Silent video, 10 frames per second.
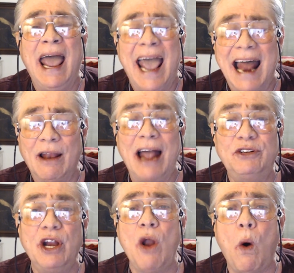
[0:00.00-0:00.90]
unless you
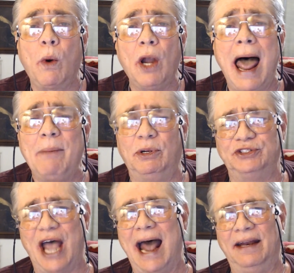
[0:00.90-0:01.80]
know where levels
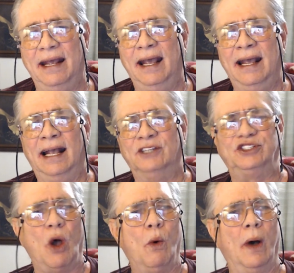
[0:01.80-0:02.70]
at. So